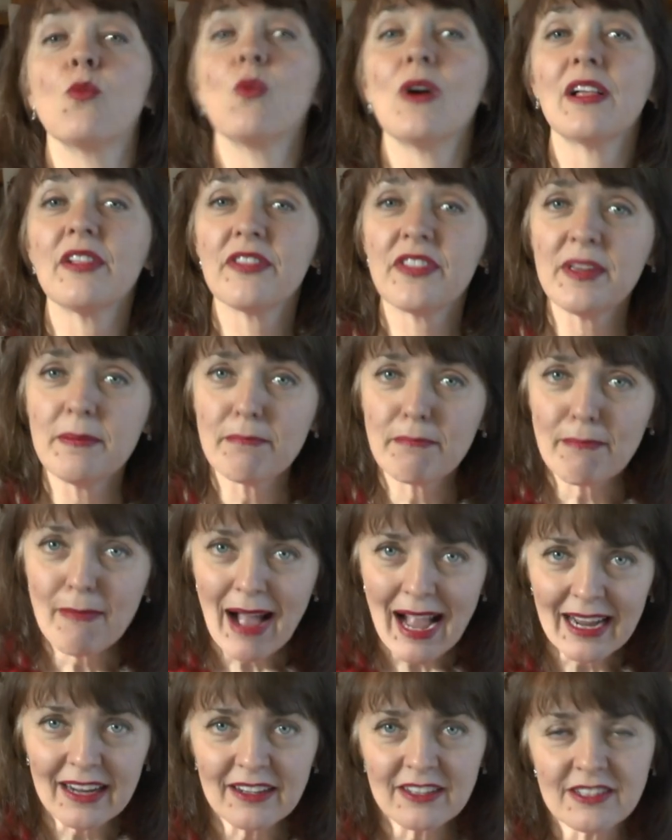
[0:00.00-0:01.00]
wealthy
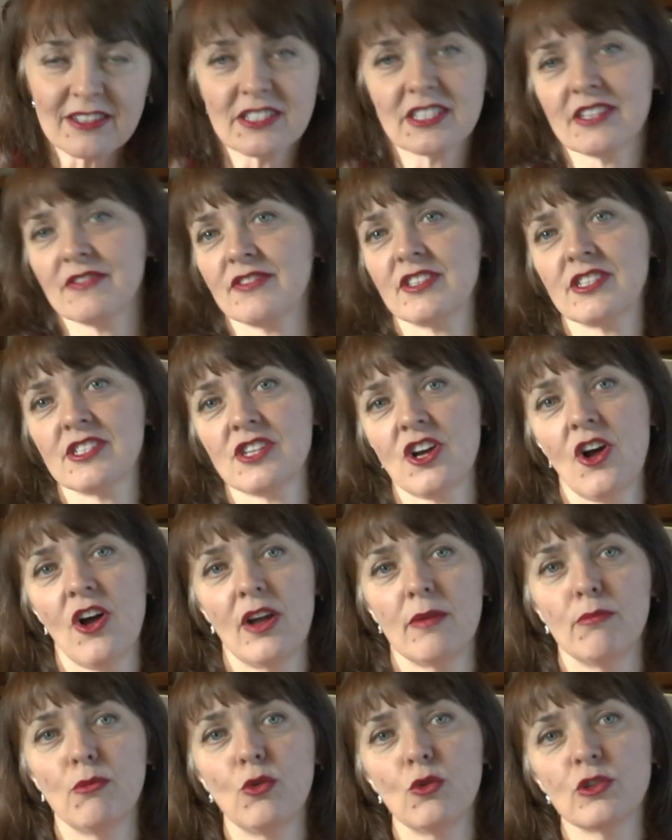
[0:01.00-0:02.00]
magnate of the
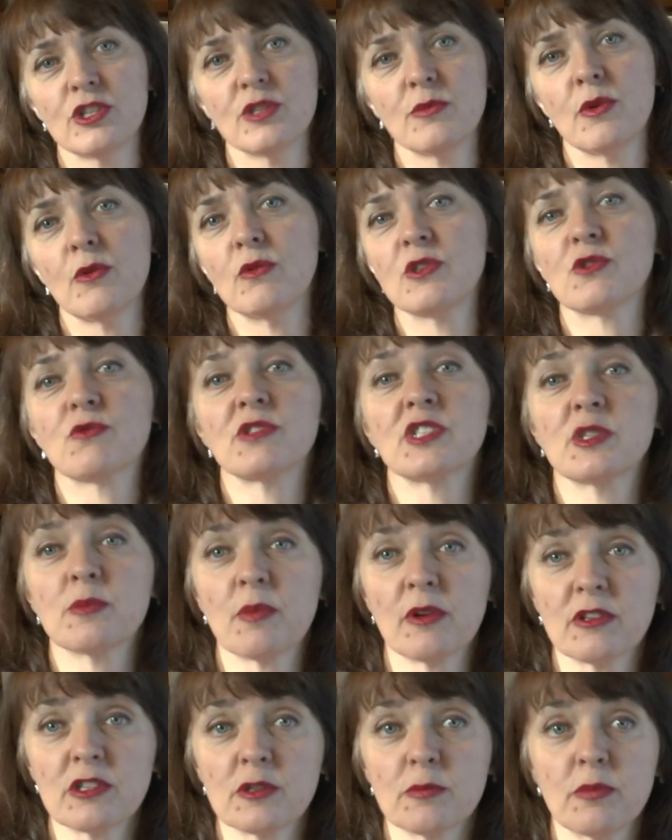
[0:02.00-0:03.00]
time, Mortimer was
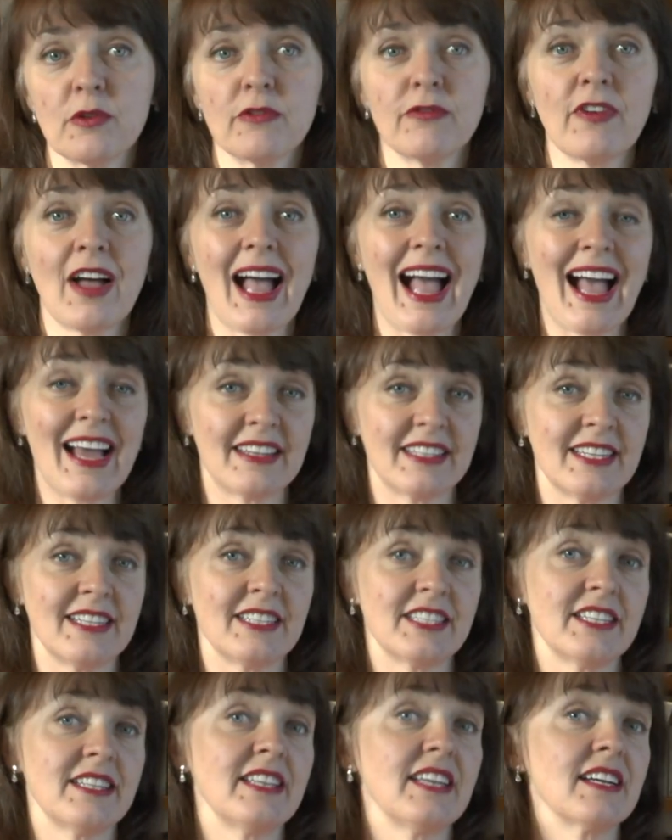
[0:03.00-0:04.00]
responsible for
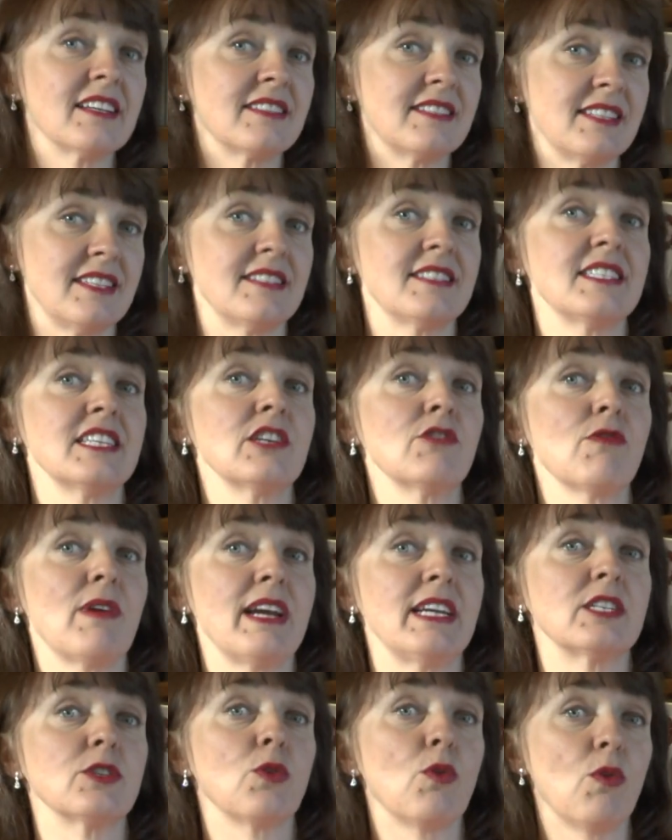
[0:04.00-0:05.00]
adding to the existing
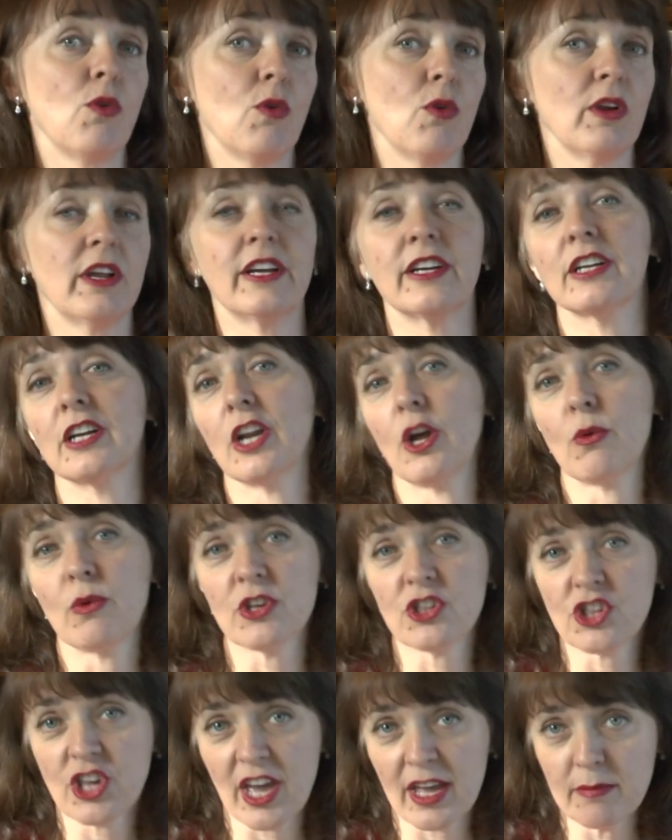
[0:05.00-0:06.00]
Great Hall and lower
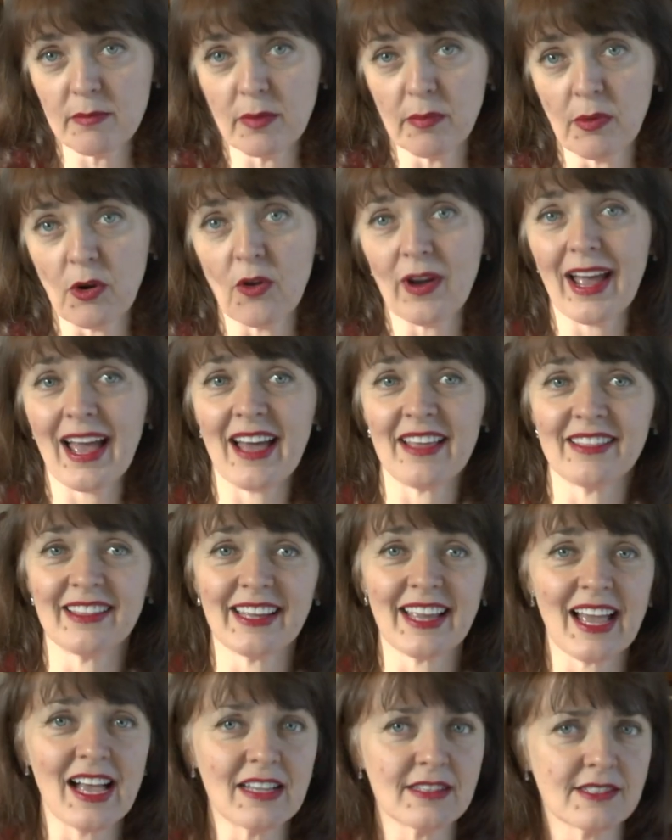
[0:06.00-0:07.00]
chamber block at the
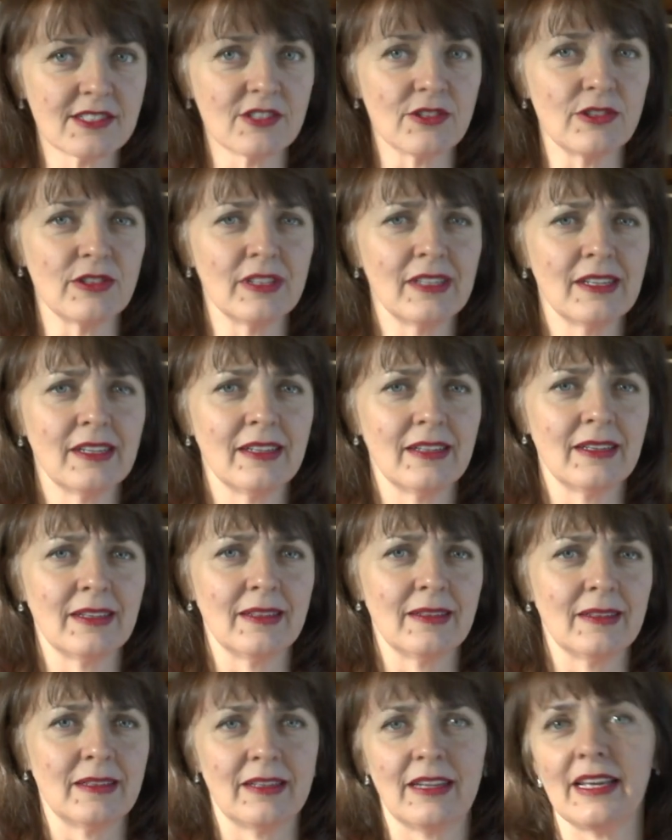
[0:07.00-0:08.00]
castle.
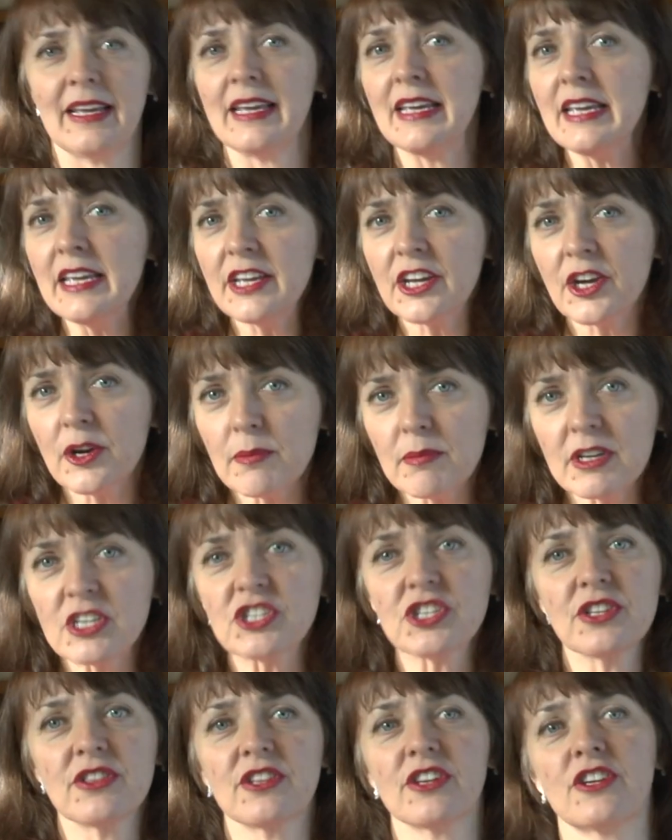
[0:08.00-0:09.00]
And he
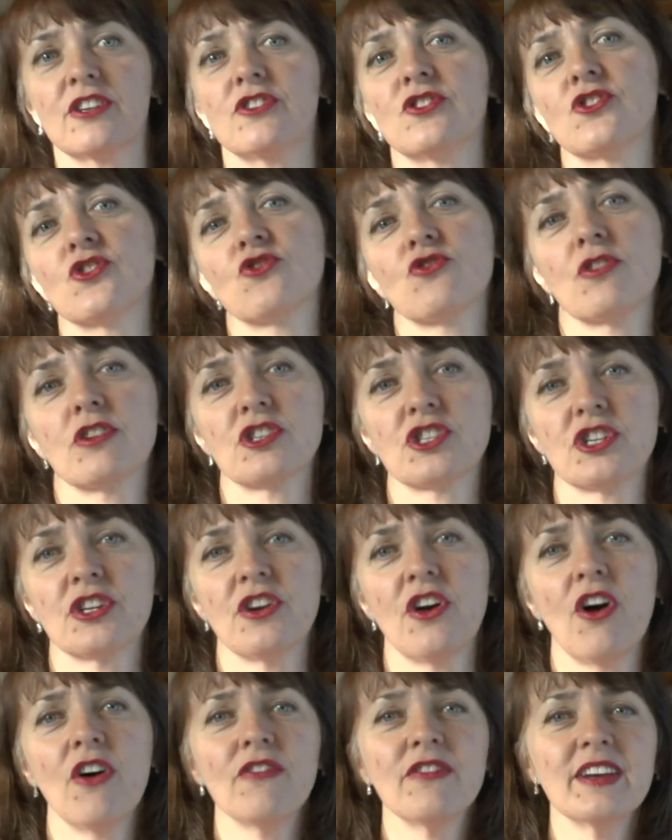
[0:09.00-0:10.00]
commissioned the
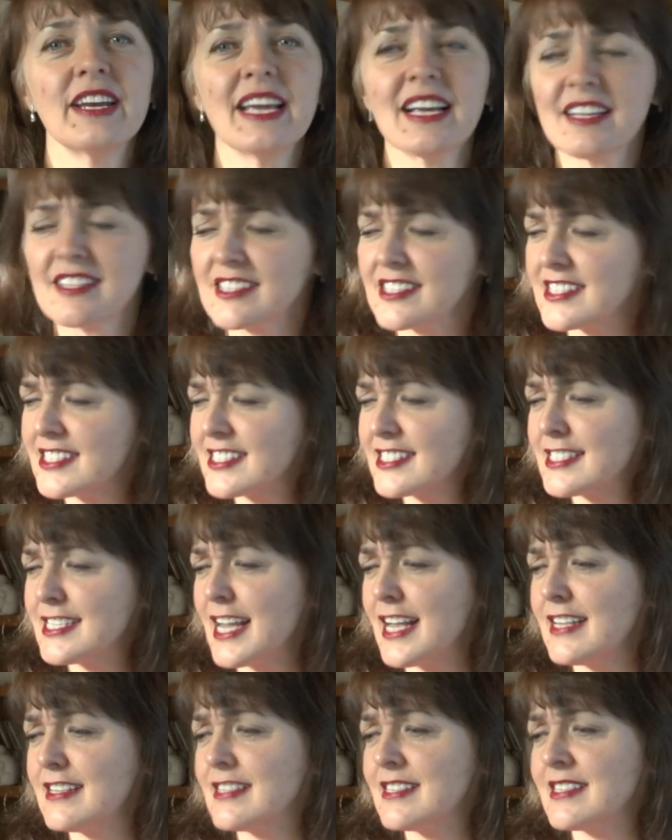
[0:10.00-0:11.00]
construction of an
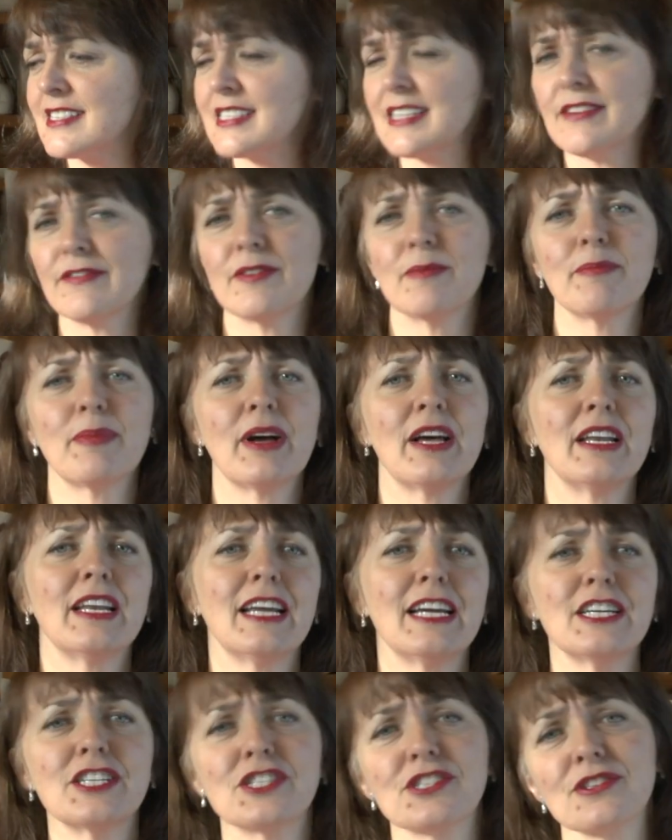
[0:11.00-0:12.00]
extensive and
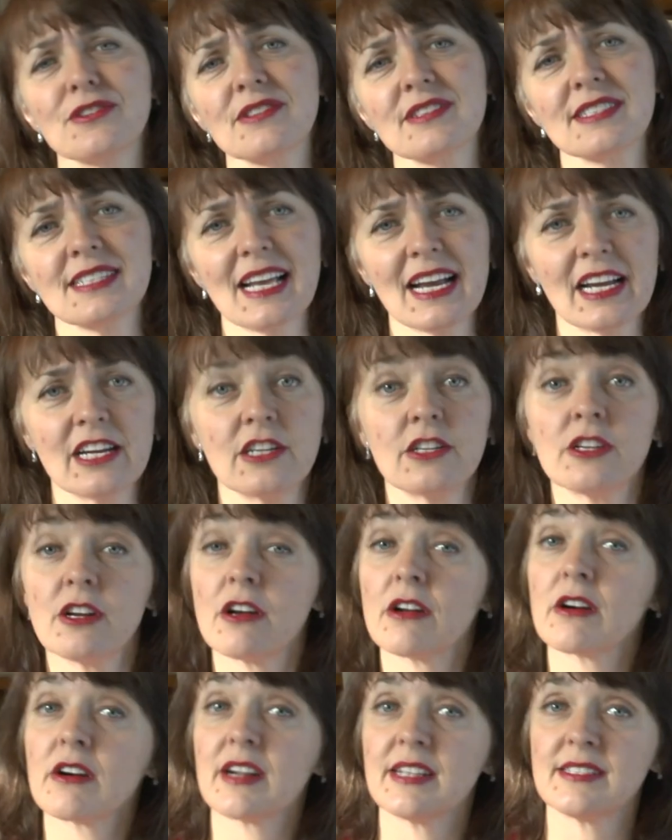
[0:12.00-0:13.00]
palatial second
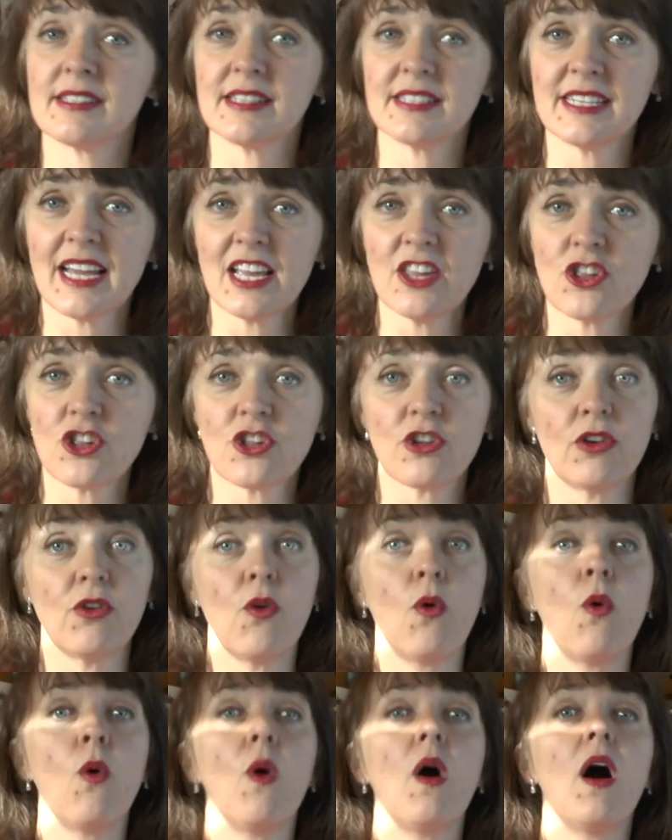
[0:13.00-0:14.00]
residential
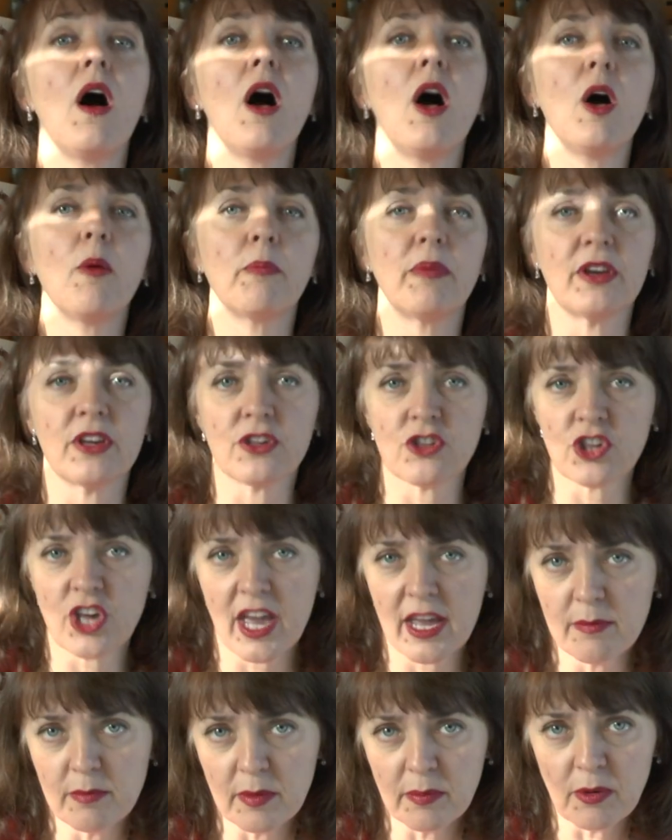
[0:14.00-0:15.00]
or upper
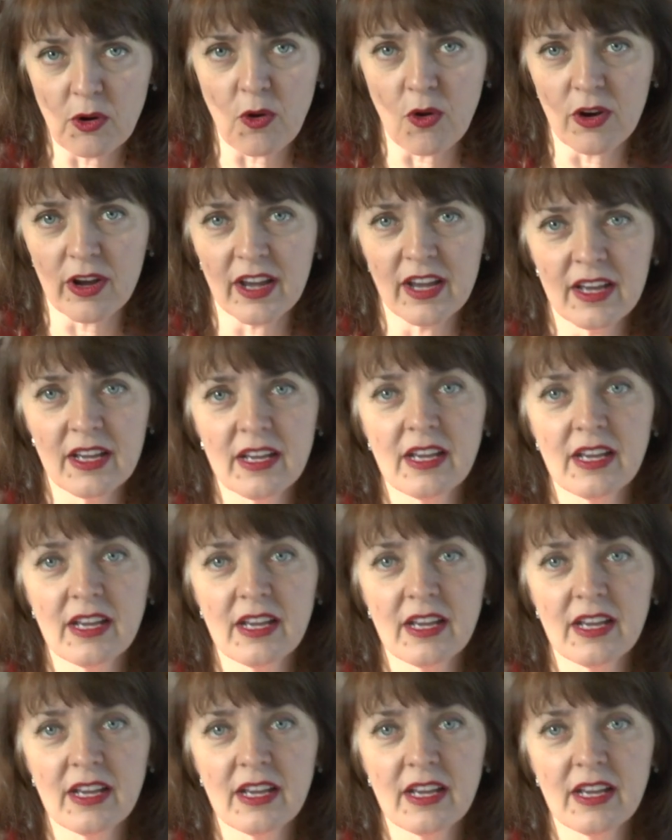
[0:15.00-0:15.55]
chamber block,